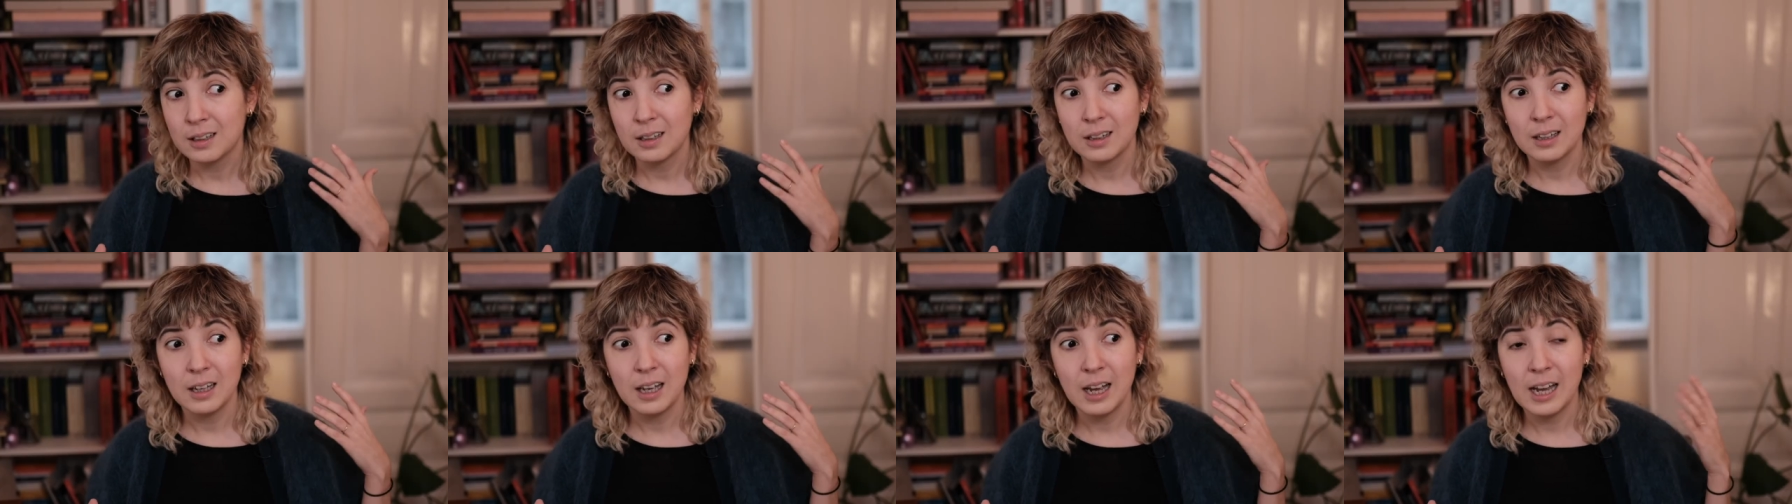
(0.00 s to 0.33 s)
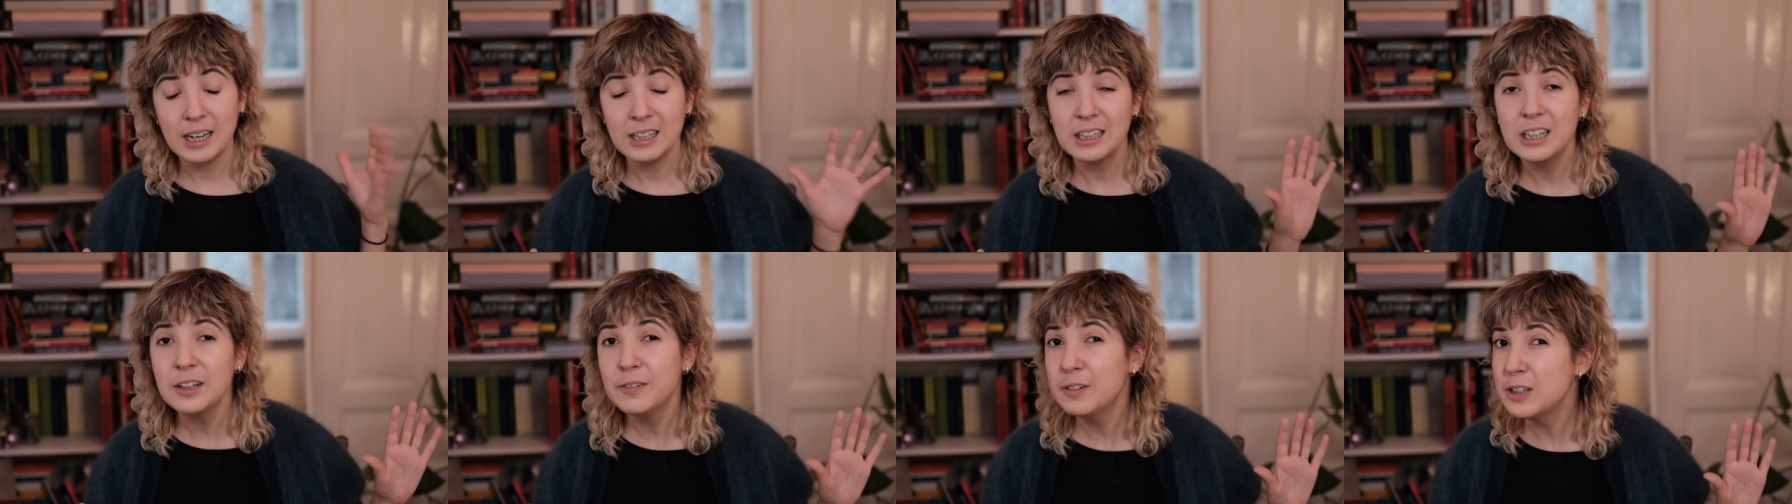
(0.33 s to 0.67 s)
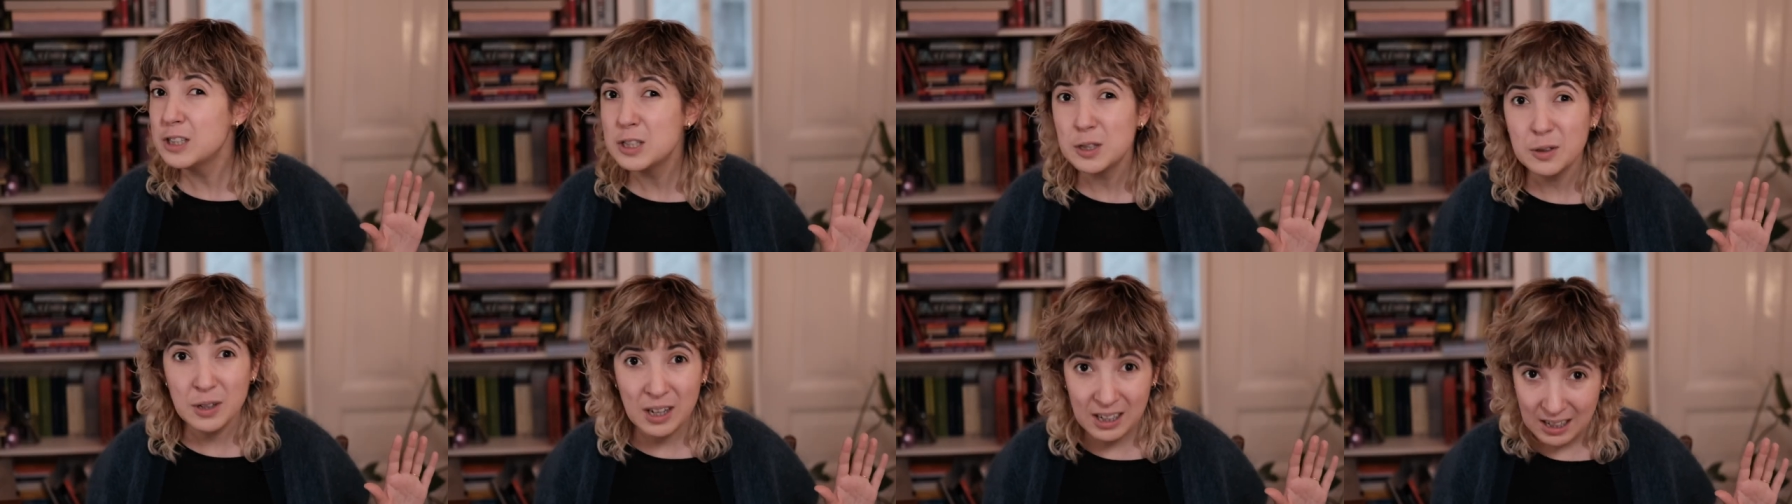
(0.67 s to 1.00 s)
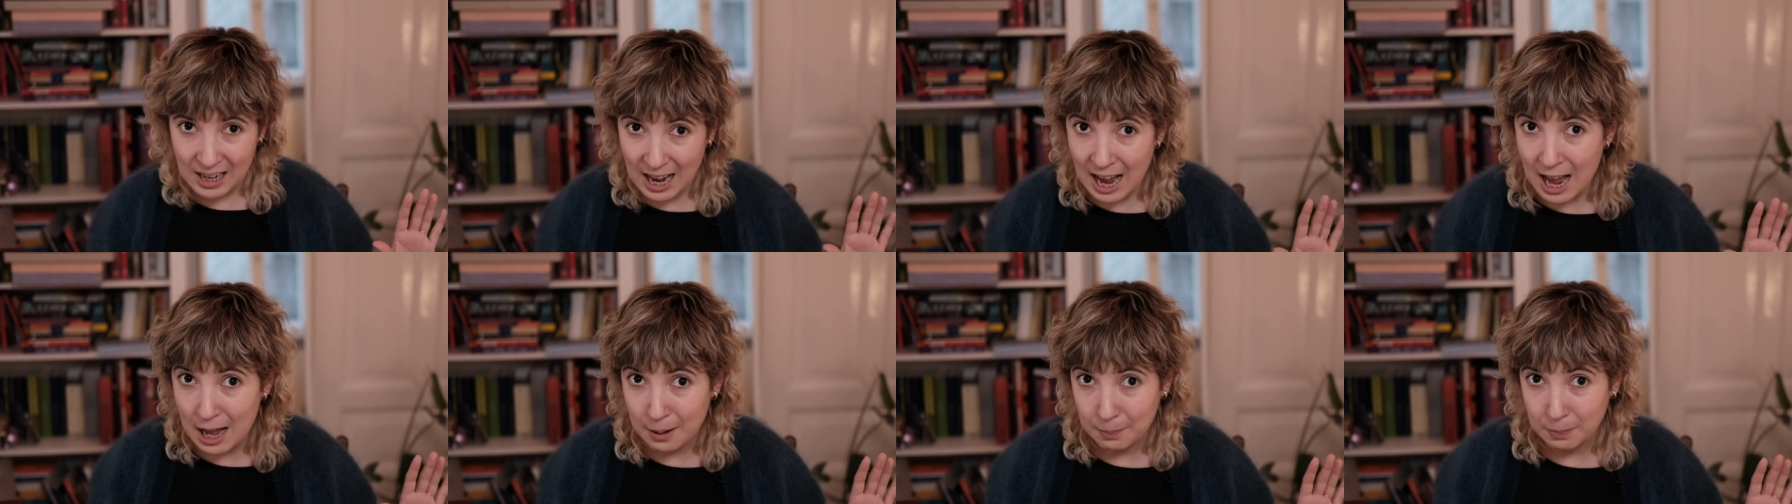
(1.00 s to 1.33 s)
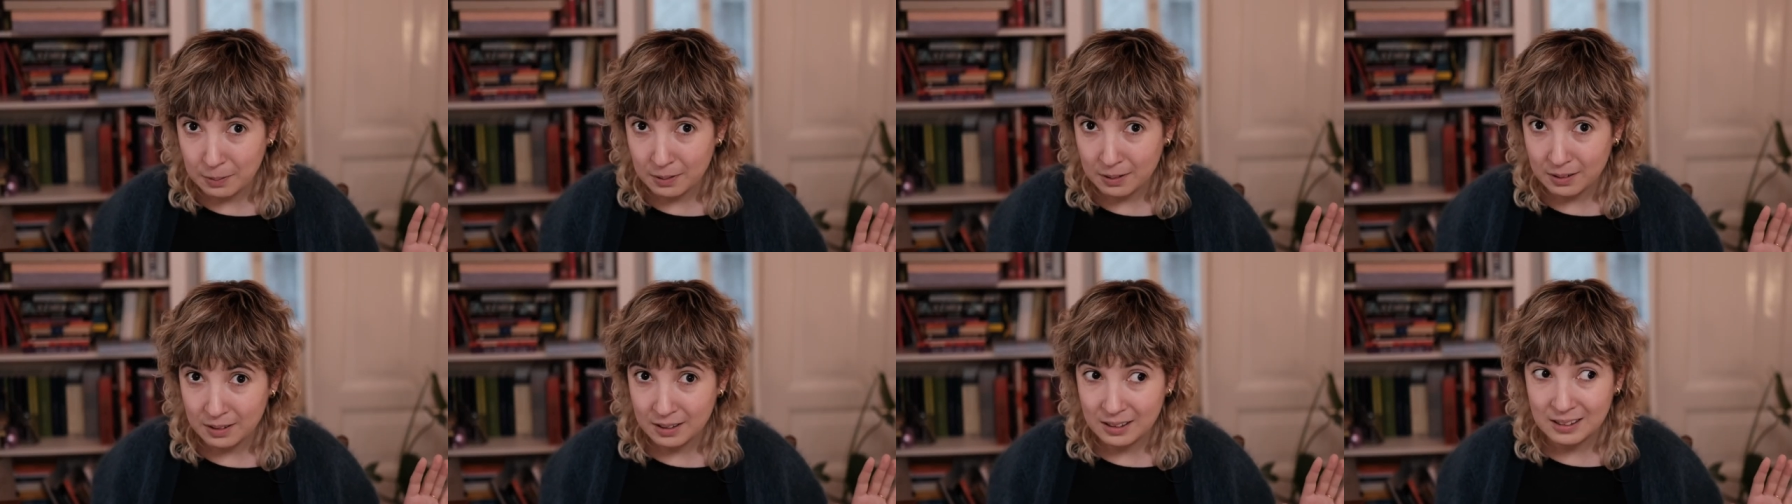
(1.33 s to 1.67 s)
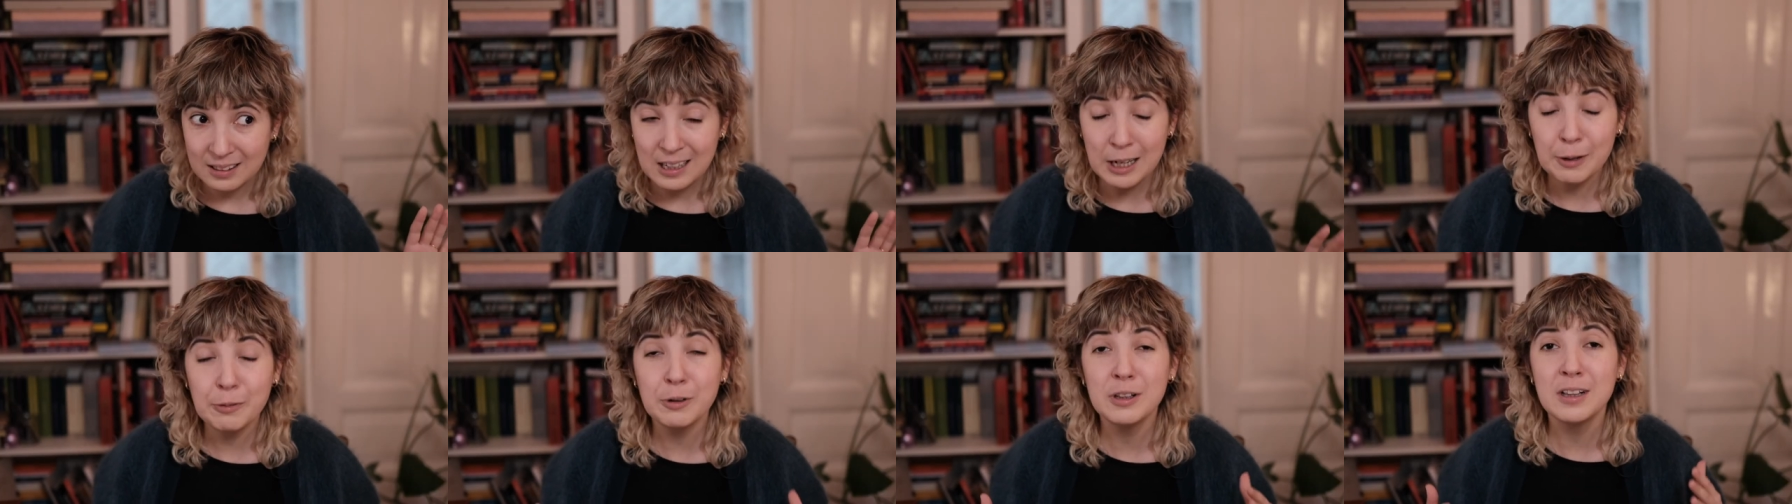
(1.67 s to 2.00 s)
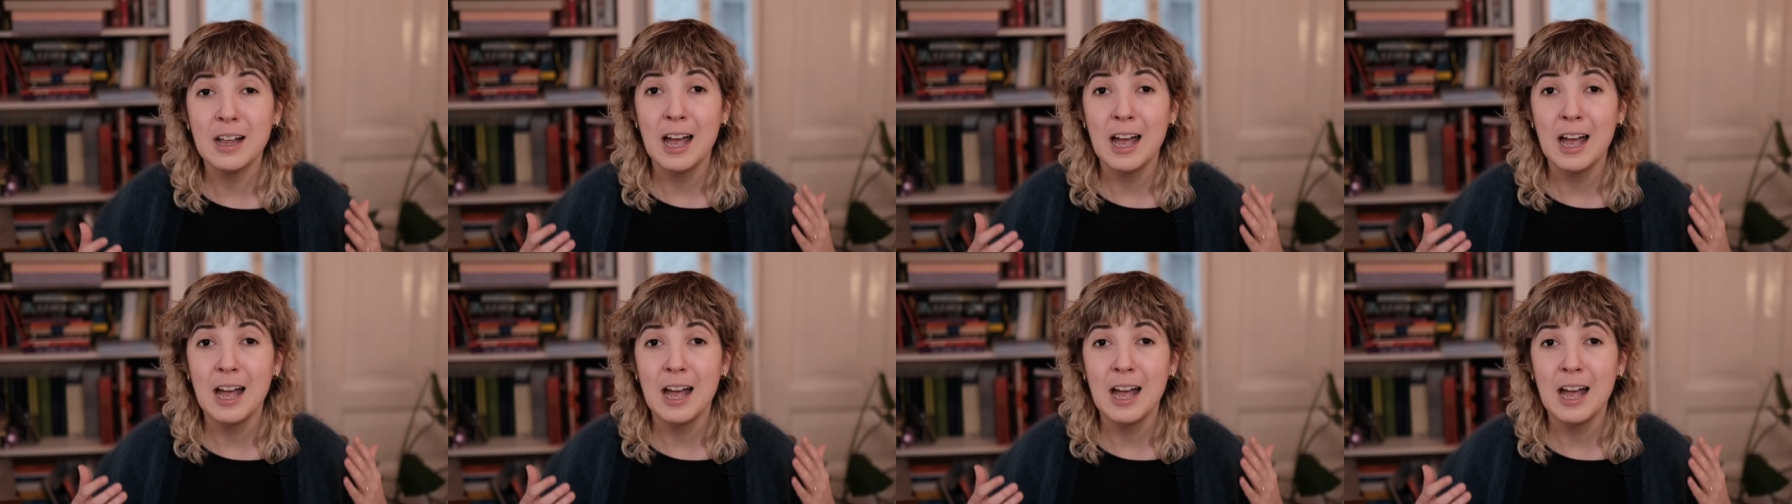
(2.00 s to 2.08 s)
and give it to a lab. They will